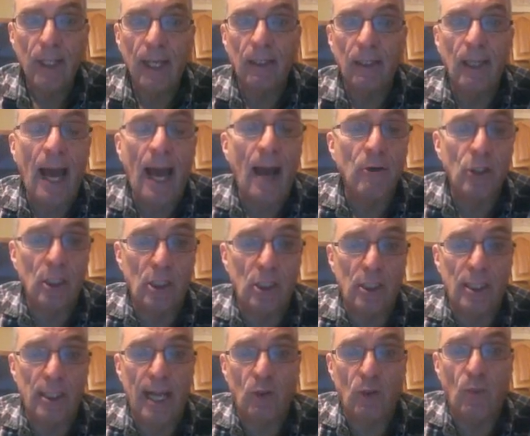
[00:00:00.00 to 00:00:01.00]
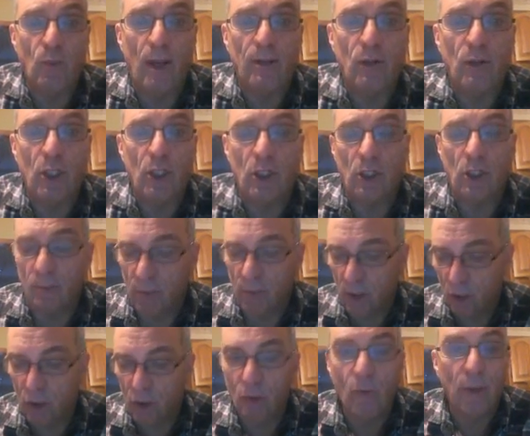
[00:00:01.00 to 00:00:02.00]
It allows this next weather system
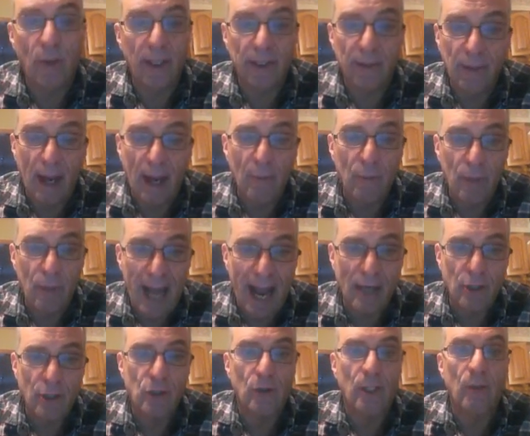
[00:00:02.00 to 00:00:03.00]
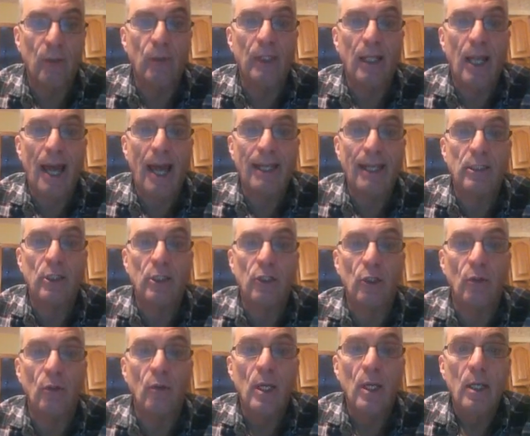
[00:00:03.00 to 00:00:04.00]
to do what it naturally would like to
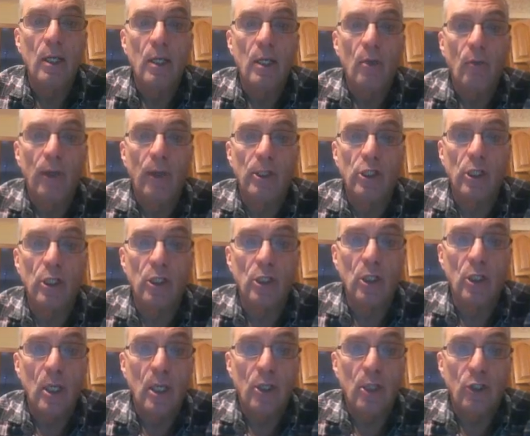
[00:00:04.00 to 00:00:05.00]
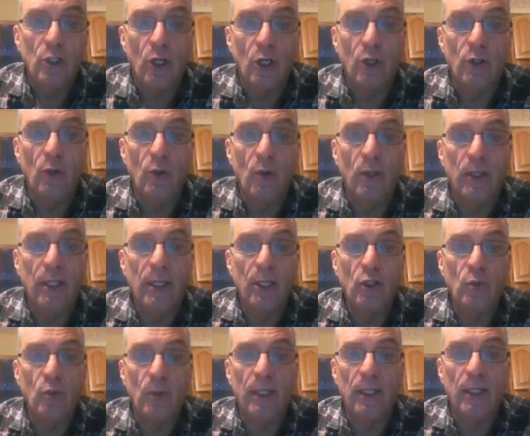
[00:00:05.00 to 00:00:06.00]
do, which is turn
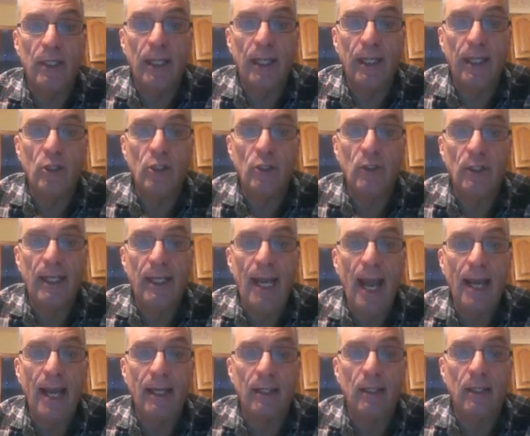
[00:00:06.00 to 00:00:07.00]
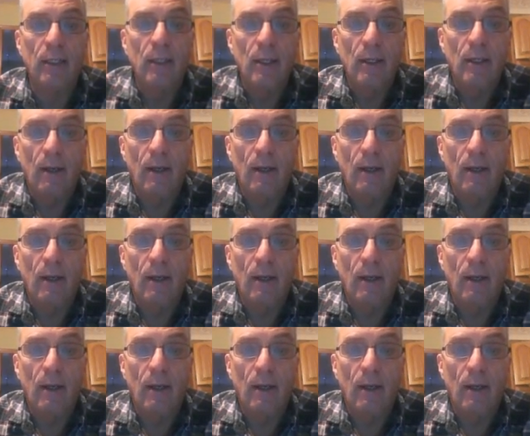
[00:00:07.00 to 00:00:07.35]
northeastward into eastern Canada.